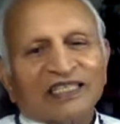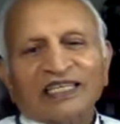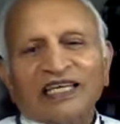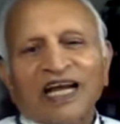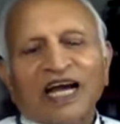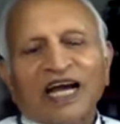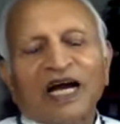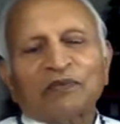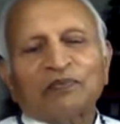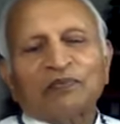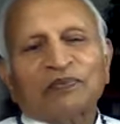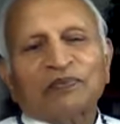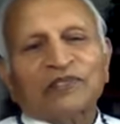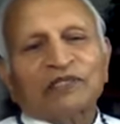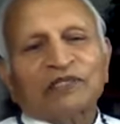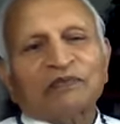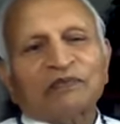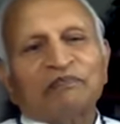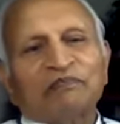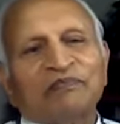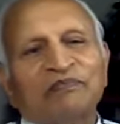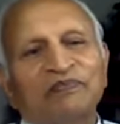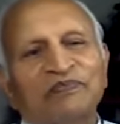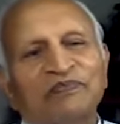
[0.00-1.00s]
after
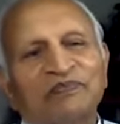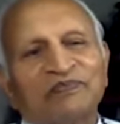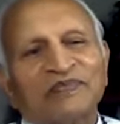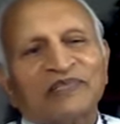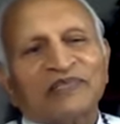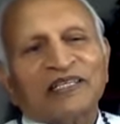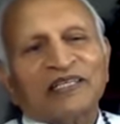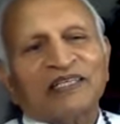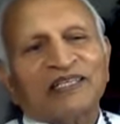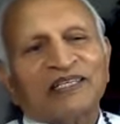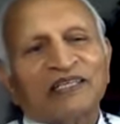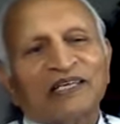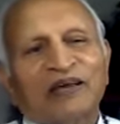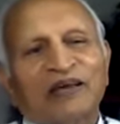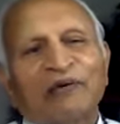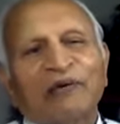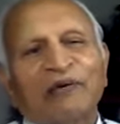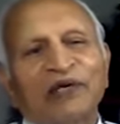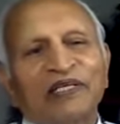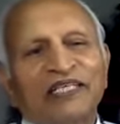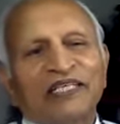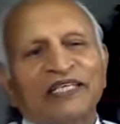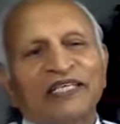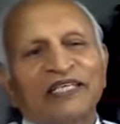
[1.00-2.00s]

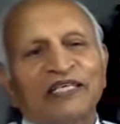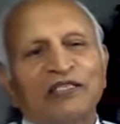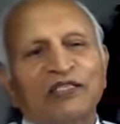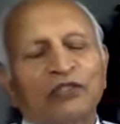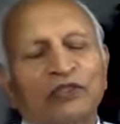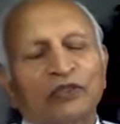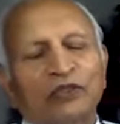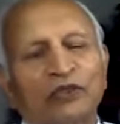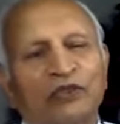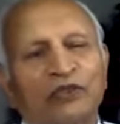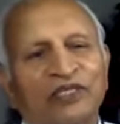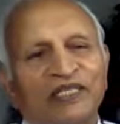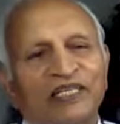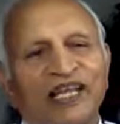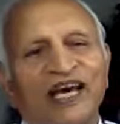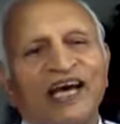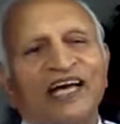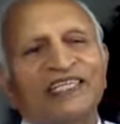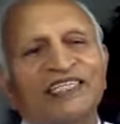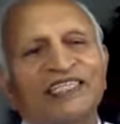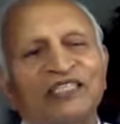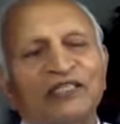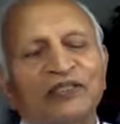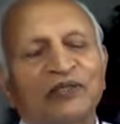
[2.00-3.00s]
going into
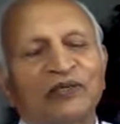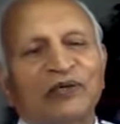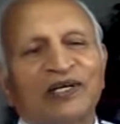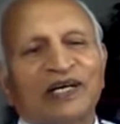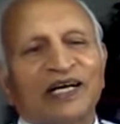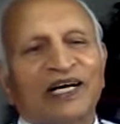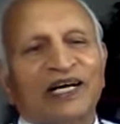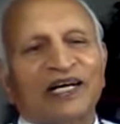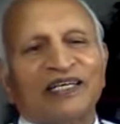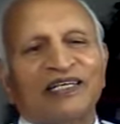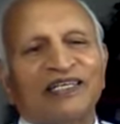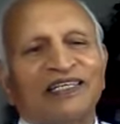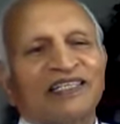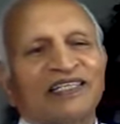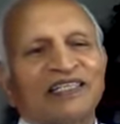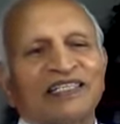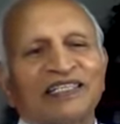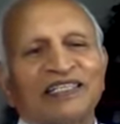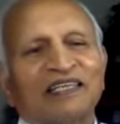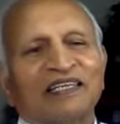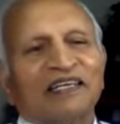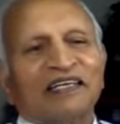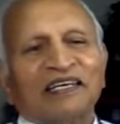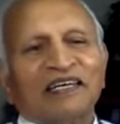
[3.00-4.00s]
jnana yoga
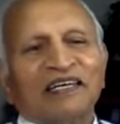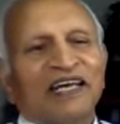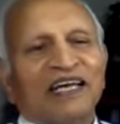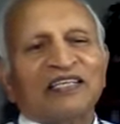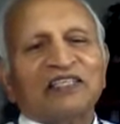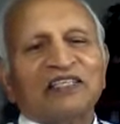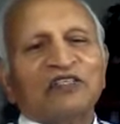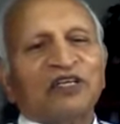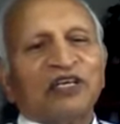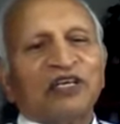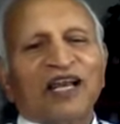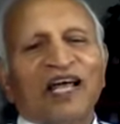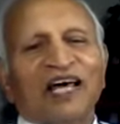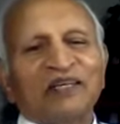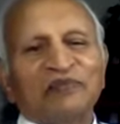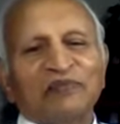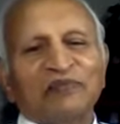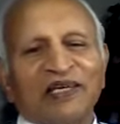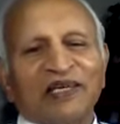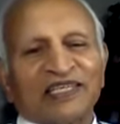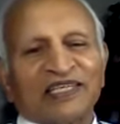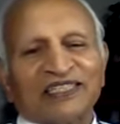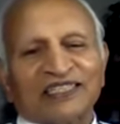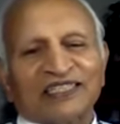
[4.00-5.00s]
and
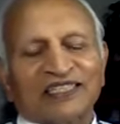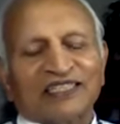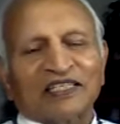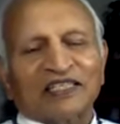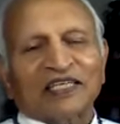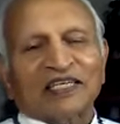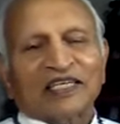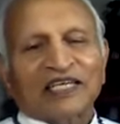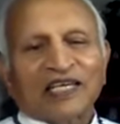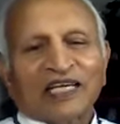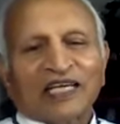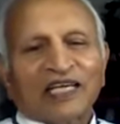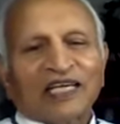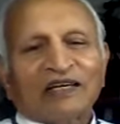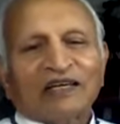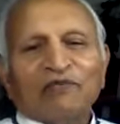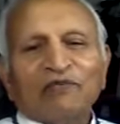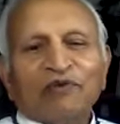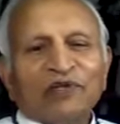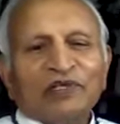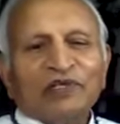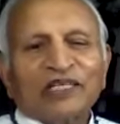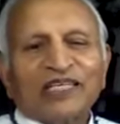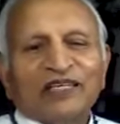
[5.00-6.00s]
climax.
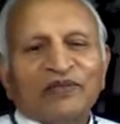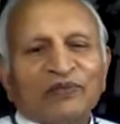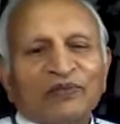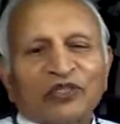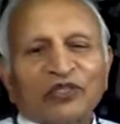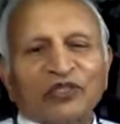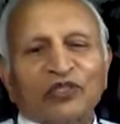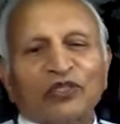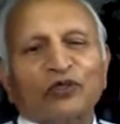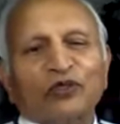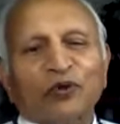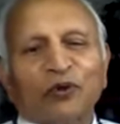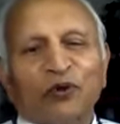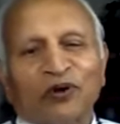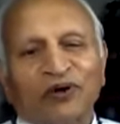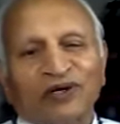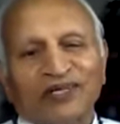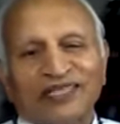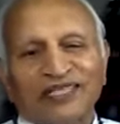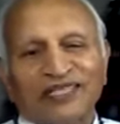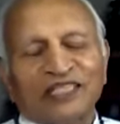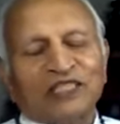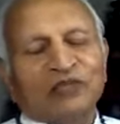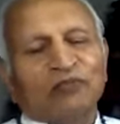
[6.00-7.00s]
What gives
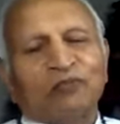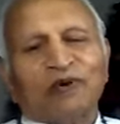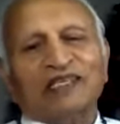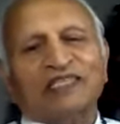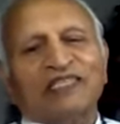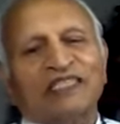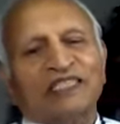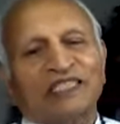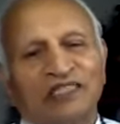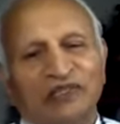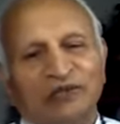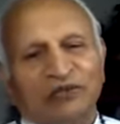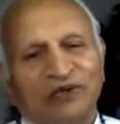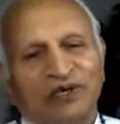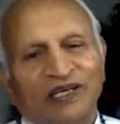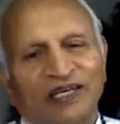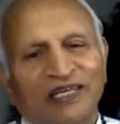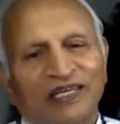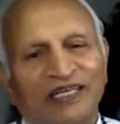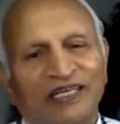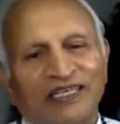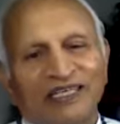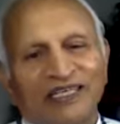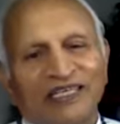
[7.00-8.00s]
joy is bhakti yoga,
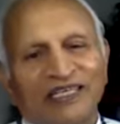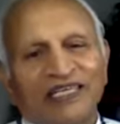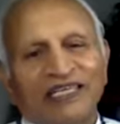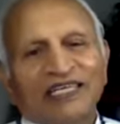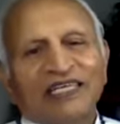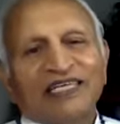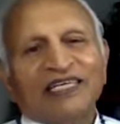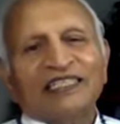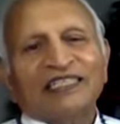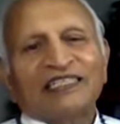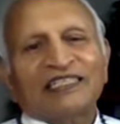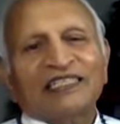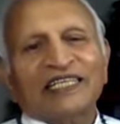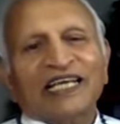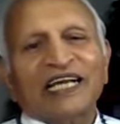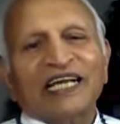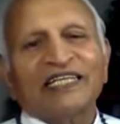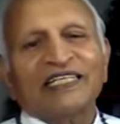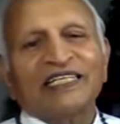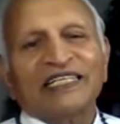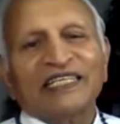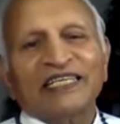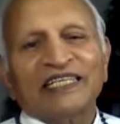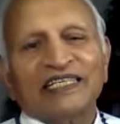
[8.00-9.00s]

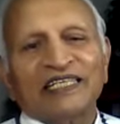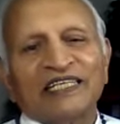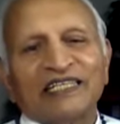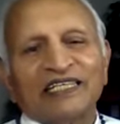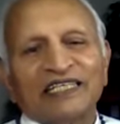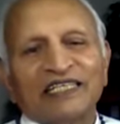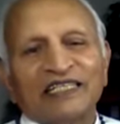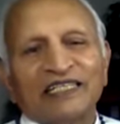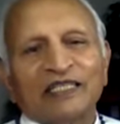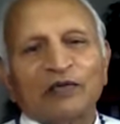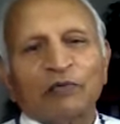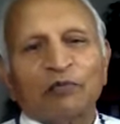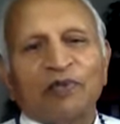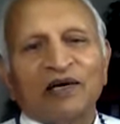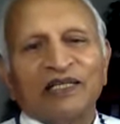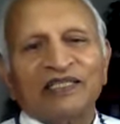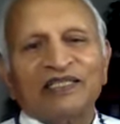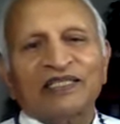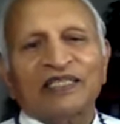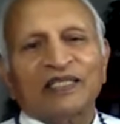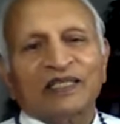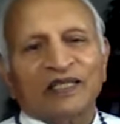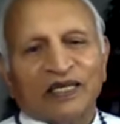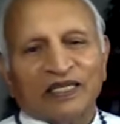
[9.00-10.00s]
chanting the
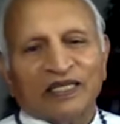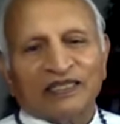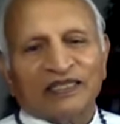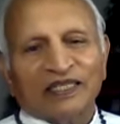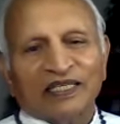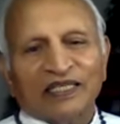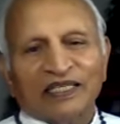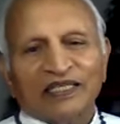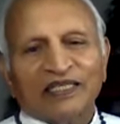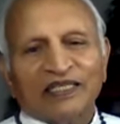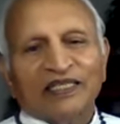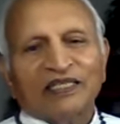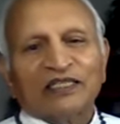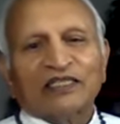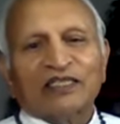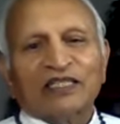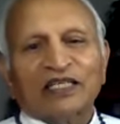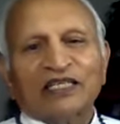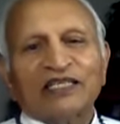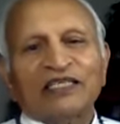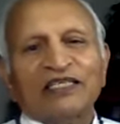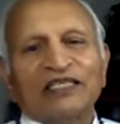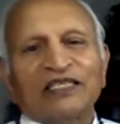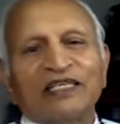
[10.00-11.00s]
mantras,
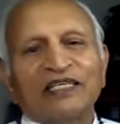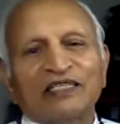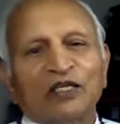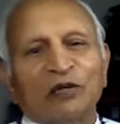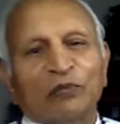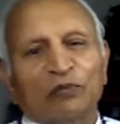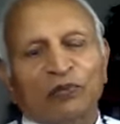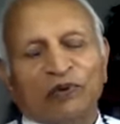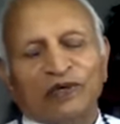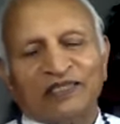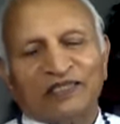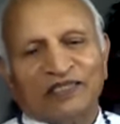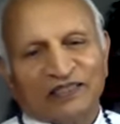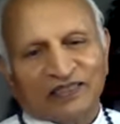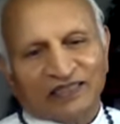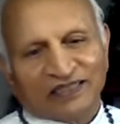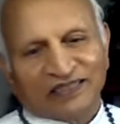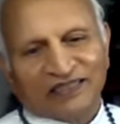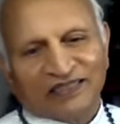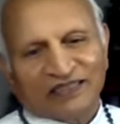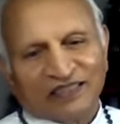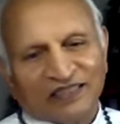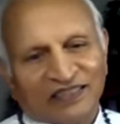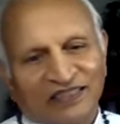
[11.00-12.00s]
singing the
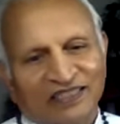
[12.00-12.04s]
bhajans.